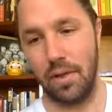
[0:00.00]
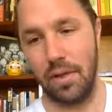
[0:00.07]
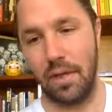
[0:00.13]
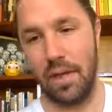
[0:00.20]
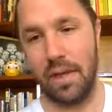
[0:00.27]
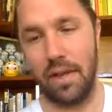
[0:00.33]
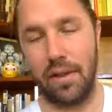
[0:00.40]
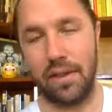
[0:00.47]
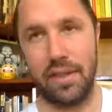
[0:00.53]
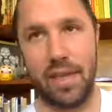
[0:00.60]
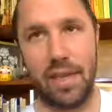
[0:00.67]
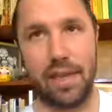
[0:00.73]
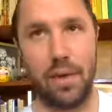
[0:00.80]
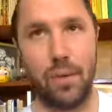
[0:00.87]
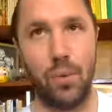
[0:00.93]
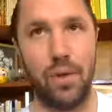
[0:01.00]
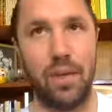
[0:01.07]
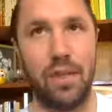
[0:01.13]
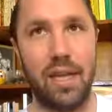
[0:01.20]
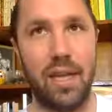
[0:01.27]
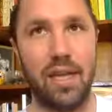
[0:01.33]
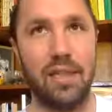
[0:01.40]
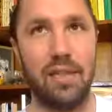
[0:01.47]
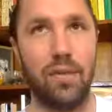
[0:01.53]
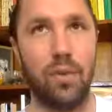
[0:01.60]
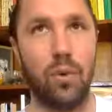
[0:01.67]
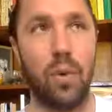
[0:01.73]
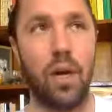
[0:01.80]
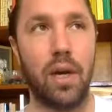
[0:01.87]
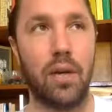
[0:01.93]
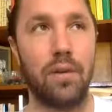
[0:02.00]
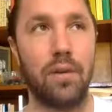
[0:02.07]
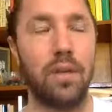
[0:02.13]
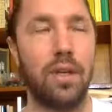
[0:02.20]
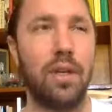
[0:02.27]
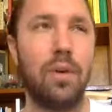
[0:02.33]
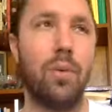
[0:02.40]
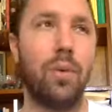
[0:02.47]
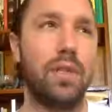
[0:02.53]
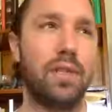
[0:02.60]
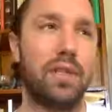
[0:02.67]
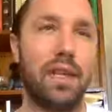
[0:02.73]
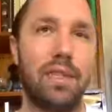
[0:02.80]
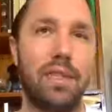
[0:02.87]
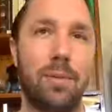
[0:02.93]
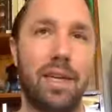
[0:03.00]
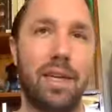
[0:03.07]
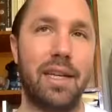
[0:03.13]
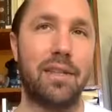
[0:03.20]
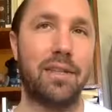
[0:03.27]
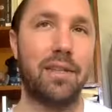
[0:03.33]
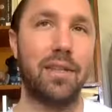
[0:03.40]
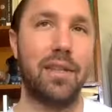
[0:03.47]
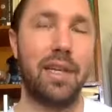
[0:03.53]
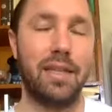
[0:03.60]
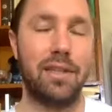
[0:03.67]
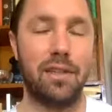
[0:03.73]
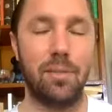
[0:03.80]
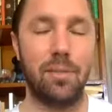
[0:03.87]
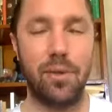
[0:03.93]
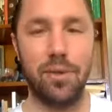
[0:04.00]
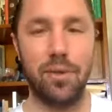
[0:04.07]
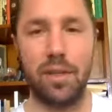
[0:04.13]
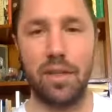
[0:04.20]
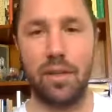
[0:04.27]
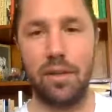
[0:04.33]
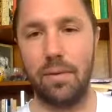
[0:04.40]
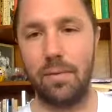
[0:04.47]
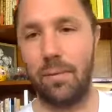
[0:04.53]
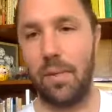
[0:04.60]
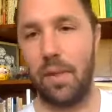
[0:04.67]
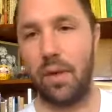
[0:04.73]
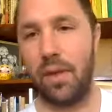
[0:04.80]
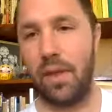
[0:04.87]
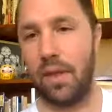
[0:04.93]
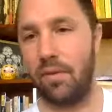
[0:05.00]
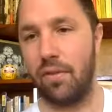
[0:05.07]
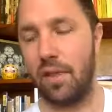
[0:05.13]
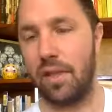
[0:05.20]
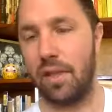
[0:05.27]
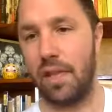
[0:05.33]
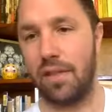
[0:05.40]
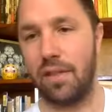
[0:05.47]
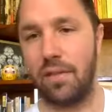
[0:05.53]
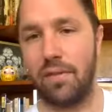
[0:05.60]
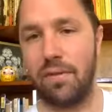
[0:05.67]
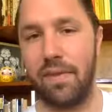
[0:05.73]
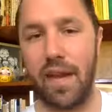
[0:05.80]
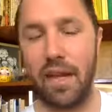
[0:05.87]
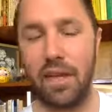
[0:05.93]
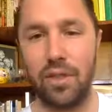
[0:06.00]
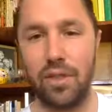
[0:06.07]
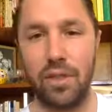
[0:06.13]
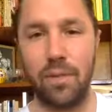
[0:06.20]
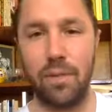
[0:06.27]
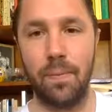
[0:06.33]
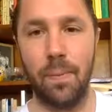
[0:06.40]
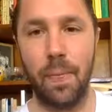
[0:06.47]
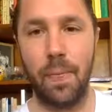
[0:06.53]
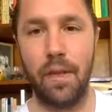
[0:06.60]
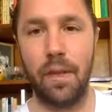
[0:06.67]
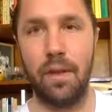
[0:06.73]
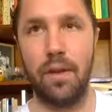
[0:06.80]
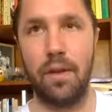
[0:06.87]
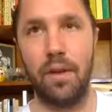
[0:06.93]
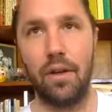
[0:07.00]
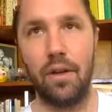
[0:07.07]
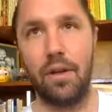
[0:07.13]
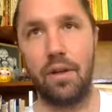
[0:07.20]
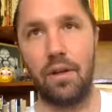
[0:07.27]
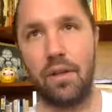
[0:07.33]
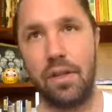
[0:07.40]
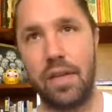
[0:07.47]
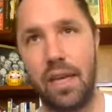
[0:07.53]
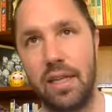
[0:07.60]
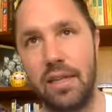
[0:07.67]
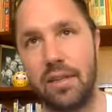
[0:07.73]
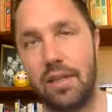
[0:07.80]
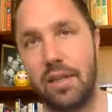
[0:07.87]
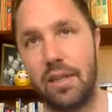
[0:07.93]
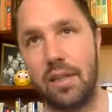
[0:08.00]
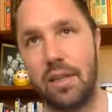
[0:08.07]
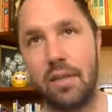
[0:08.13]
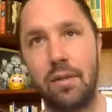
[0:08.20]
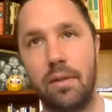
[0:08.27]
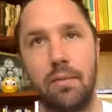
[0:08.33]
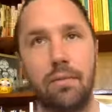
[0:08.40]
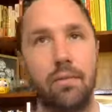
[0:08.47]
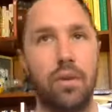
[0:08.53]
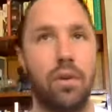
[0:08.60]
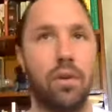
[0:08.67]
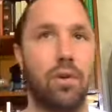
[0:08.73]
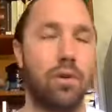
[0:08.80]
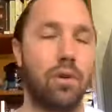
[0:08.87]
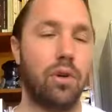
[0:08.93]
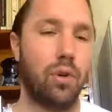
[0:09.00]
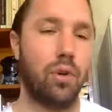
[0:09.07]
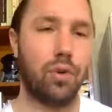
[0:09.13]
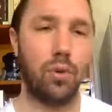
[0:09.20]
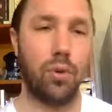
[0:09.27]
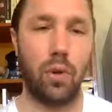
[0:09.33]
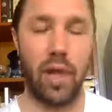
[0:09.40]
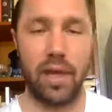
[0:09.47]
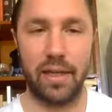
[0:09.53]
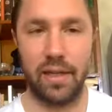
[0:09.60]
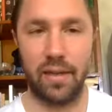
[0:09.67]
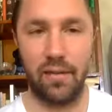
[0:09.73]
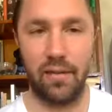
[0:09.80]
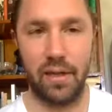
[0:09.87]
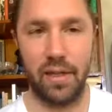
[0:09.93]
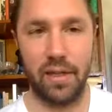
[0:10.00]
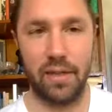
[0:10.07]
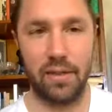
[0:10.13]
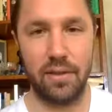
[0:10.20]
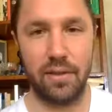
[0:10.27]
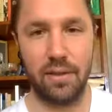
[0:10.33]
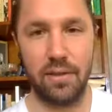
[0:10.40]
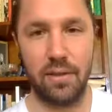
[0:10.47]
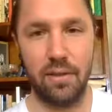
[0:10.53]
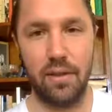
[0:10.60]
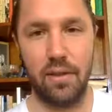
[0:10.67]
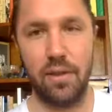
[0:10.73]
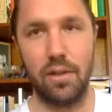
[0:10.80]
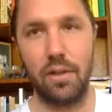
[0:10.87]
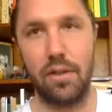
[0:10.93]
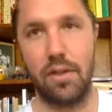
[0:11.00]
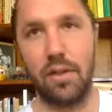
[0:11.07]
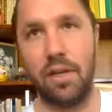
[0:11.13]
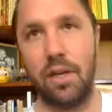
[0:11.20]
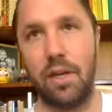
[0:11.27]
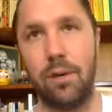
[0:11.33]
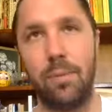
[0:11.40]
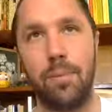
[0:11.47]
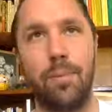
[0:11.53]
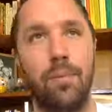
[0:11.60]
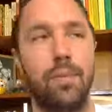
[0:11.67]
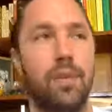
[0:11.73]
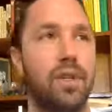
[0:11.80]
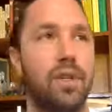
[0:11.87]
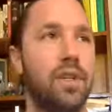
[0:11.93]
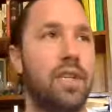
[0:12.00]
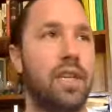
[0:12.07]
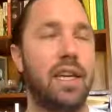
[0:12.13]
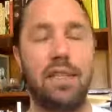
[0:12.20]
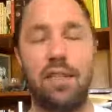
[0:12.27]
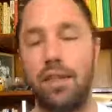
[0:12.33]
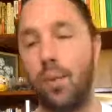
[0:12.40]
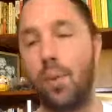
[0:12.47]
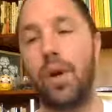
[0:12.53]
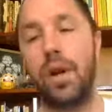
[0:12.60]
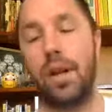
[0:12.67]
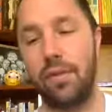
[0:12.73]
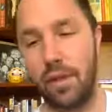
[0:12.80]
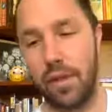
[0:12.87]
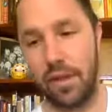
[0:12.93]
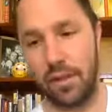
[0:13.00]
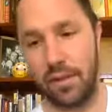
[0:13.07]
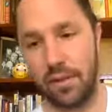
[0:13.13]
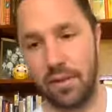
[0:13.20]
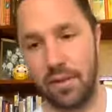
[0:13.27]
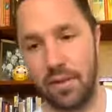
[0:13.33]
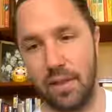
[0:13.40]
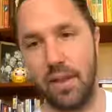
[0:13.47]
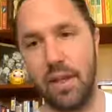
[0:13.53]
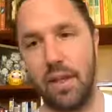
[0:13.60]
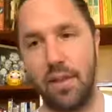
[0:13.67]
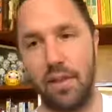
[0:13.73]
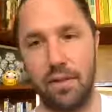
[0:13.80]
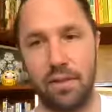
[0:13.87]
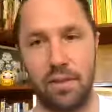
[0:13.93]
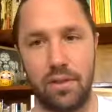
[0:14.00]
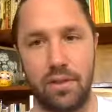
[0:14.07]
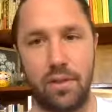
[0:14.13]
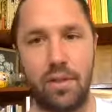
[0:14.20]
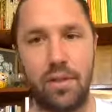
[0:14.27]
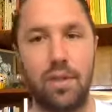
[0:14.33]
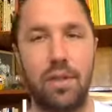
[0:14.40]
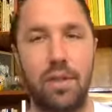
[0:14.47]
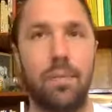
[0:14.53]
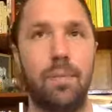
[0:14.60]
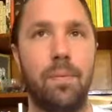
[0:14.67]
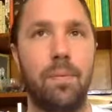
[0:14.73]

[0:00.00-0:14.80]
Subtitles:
Now let's take that word taste for a while. When you say somebody has a good taste in music, or they have good taste in fashion, good taste in cultural activities, good taste in whatever it is, there's a certain